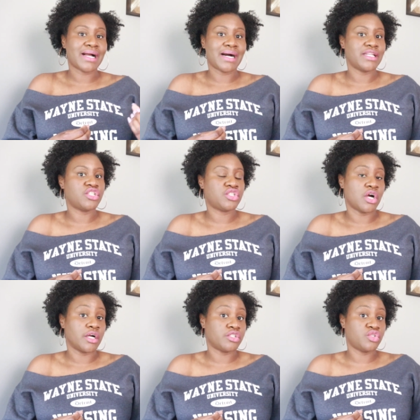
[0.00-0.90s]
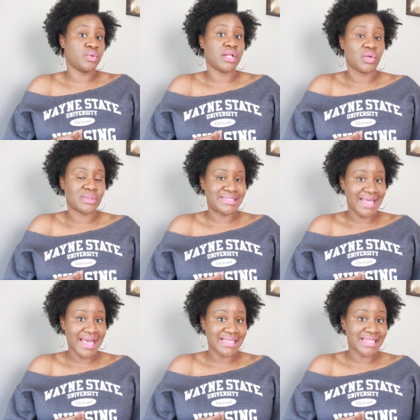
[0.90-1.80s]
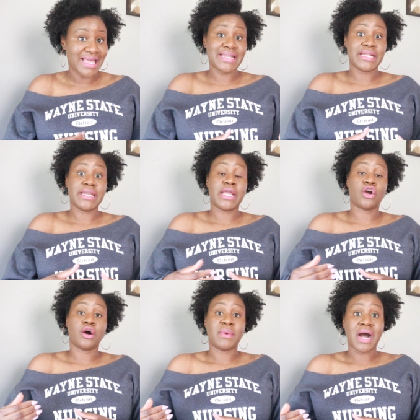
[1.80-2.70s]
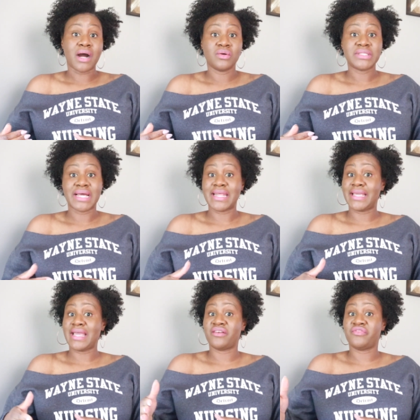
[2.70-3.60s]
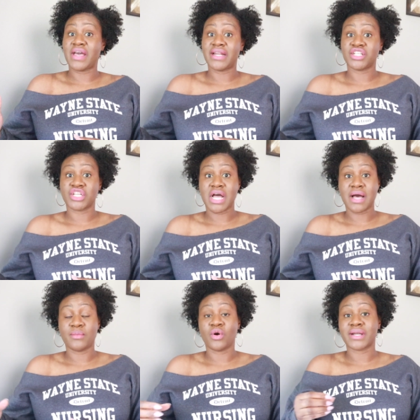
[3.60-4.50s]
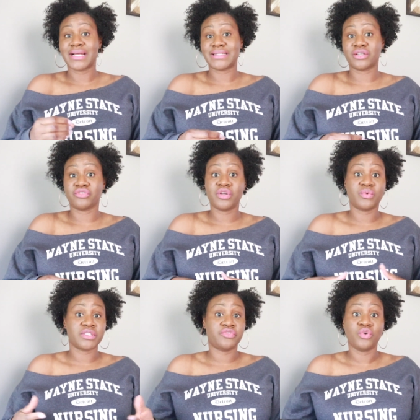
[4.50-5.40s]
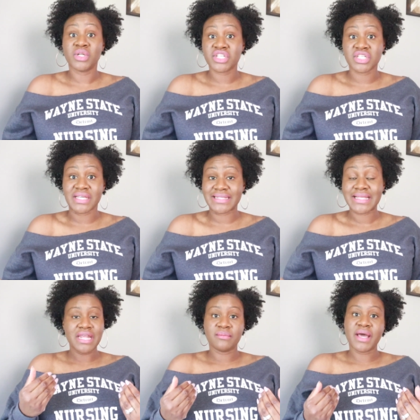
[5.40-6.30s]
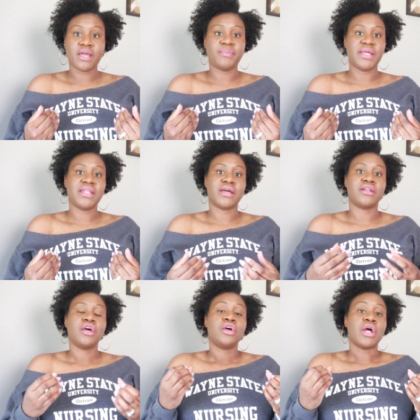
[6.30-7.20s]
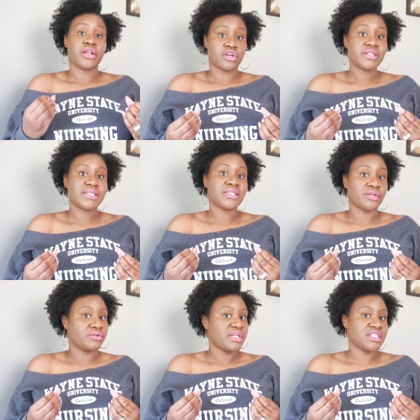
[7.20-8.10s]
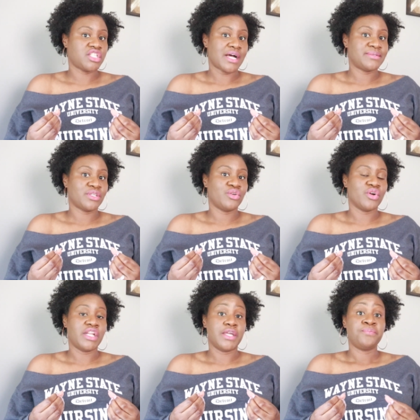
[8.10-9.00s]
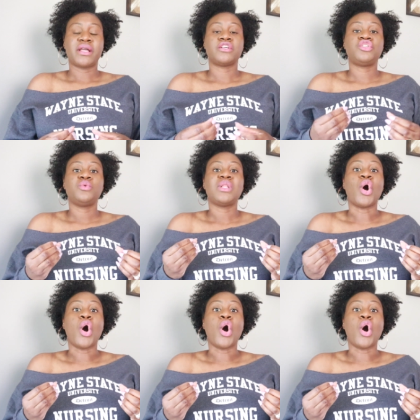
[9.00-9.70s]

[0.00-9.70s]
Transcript: college or student loan debt and then they come out and they can't find a job or that degree was foolishness? In my opinion, a nursing degree is job security because you will